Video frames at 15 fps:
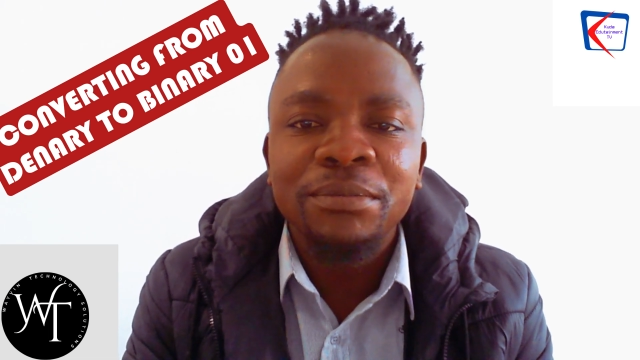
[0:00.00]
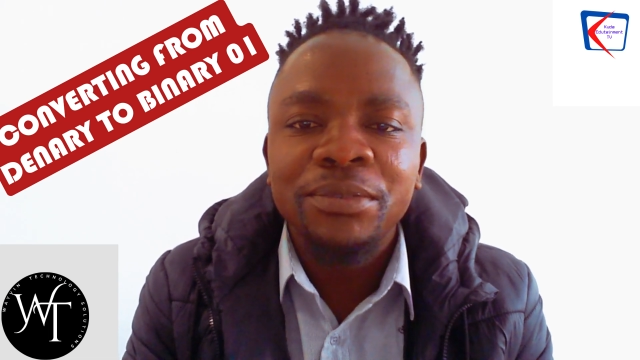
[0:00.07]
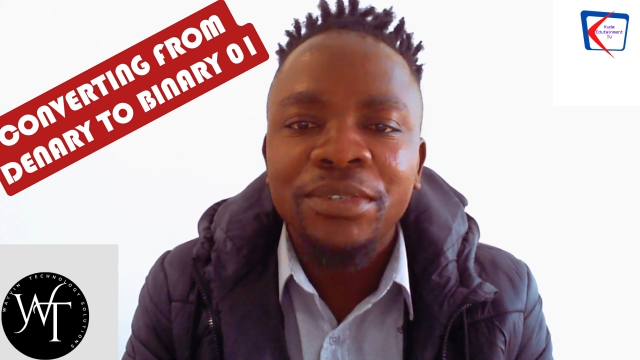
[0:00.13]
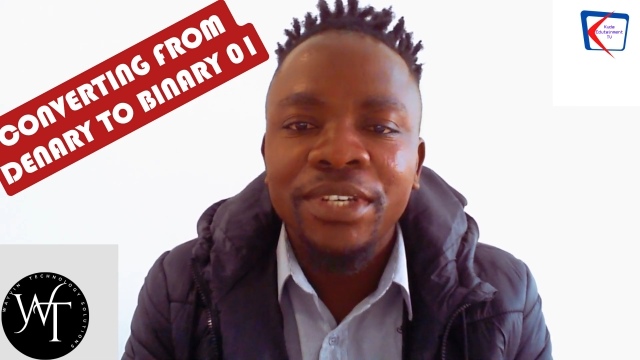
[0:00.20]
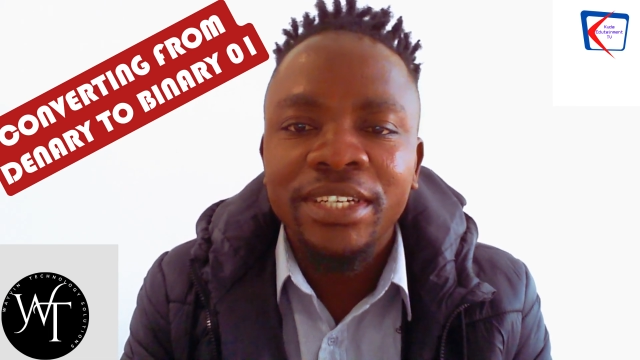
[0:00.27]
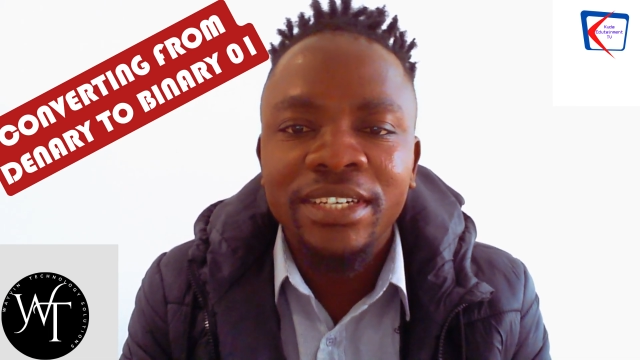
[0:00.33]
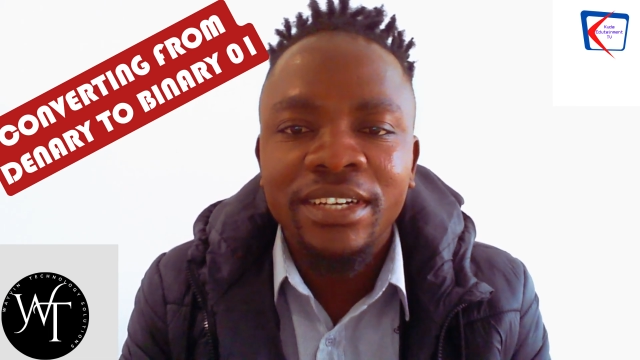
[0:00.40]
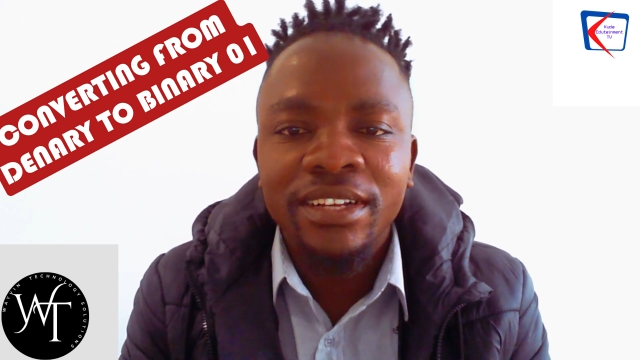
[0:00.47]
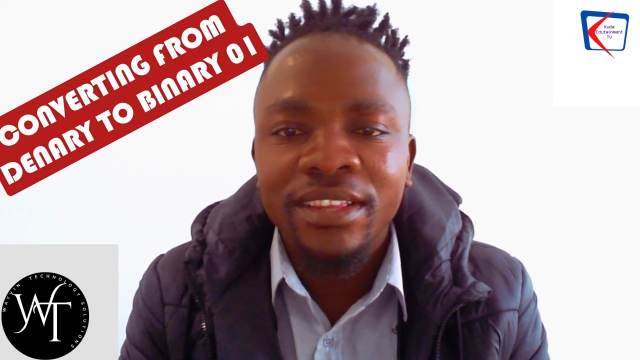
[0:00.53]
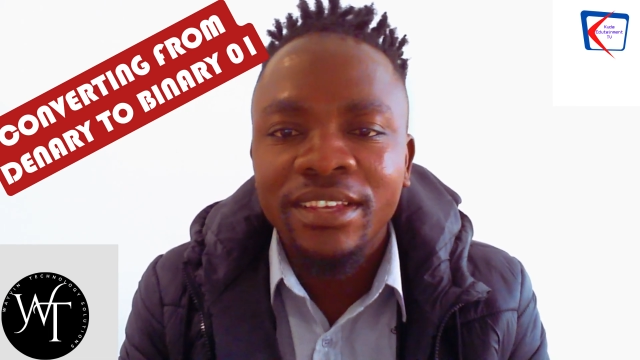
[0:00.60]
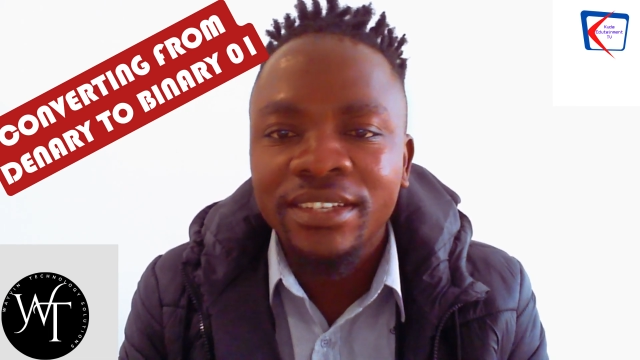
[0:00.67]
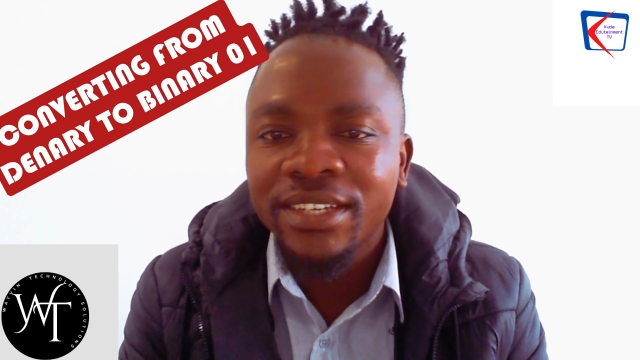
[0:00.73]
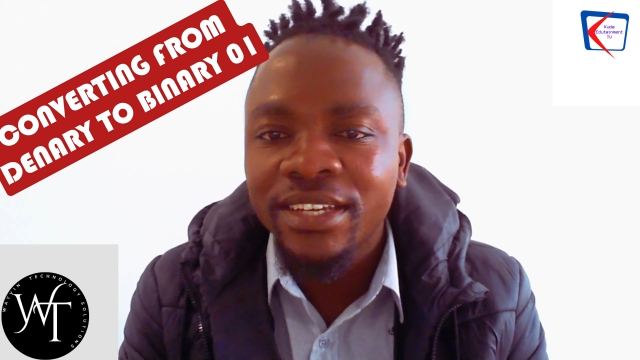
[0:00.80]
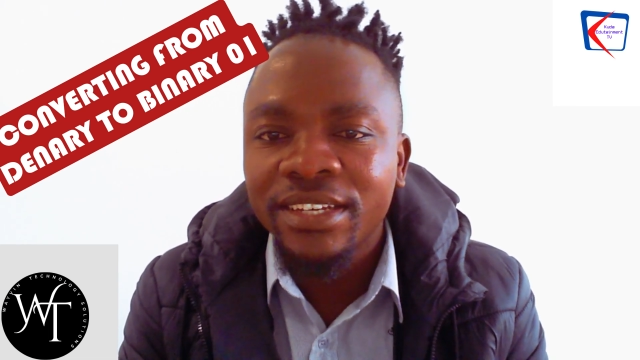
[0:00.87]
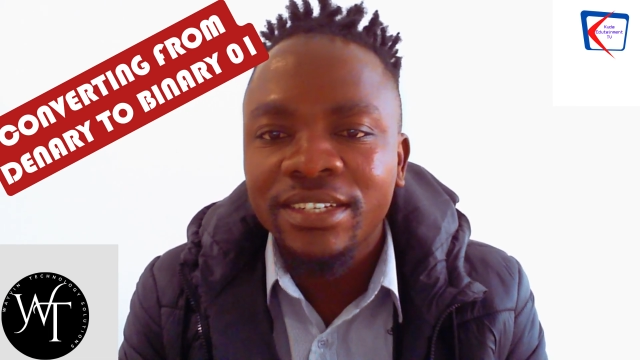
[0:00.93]
to yet another
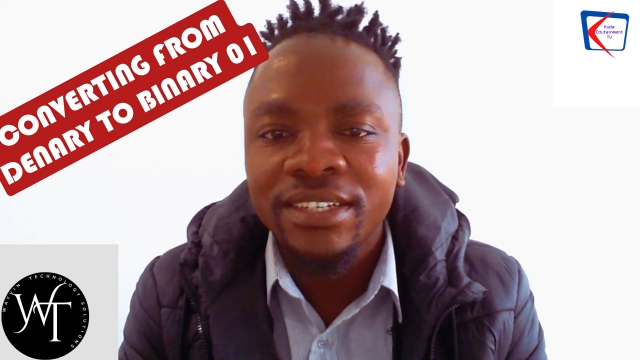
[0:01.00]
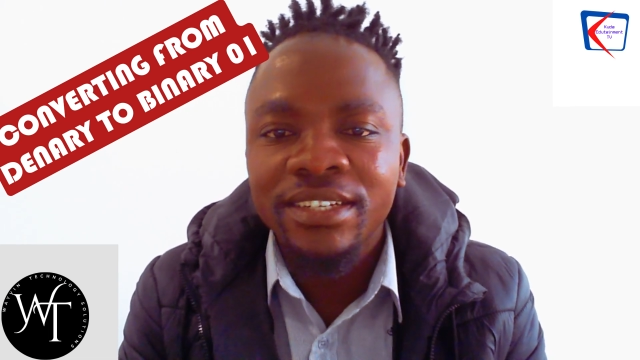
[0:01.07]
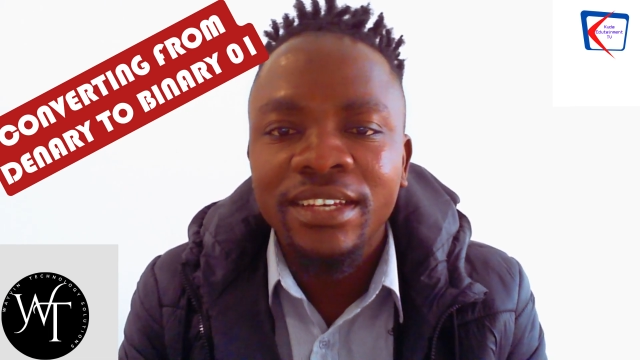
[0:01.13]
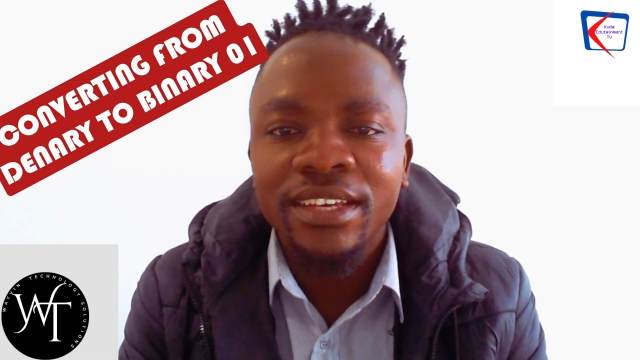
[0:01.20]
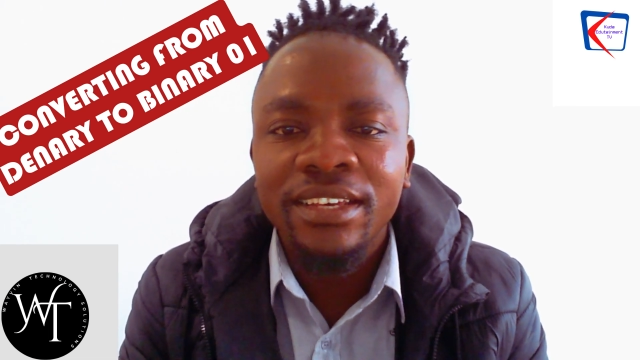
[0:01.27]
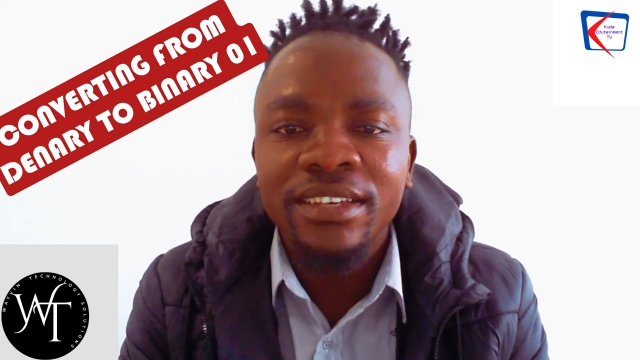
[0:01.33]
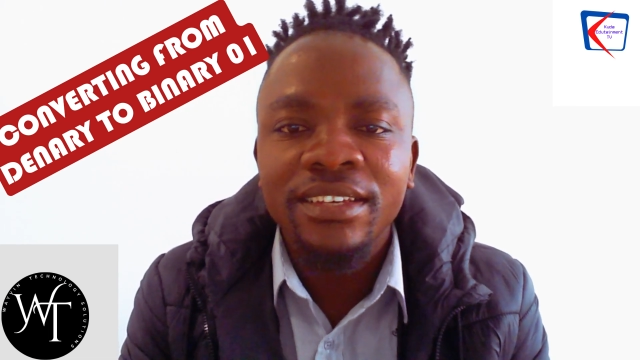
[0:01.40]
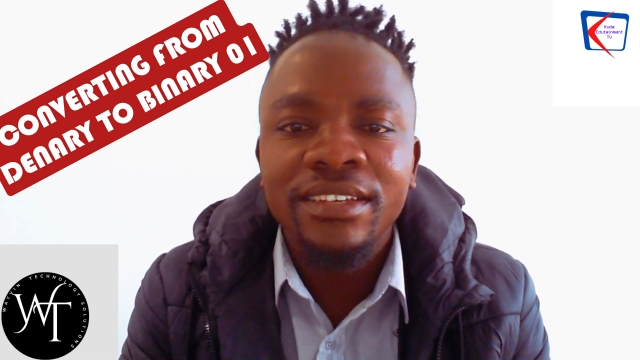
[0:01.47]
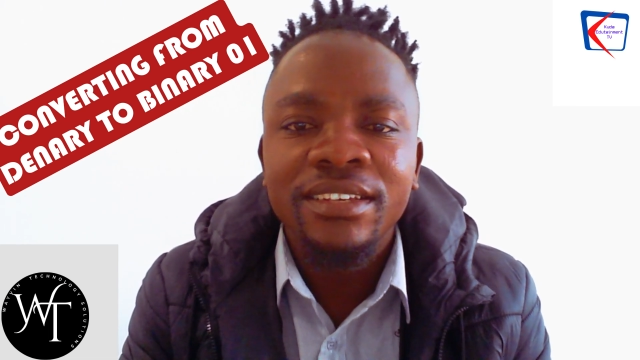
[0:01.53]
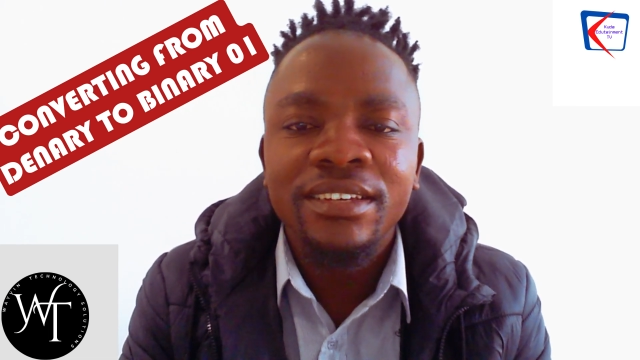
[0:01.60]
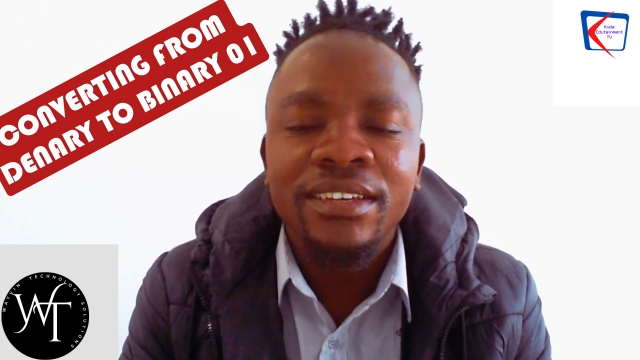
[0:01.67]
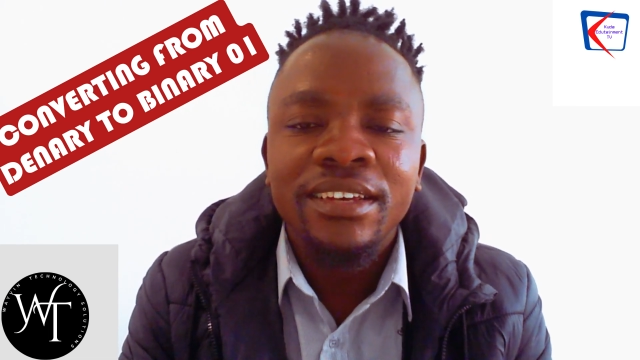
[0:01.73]
exciting day.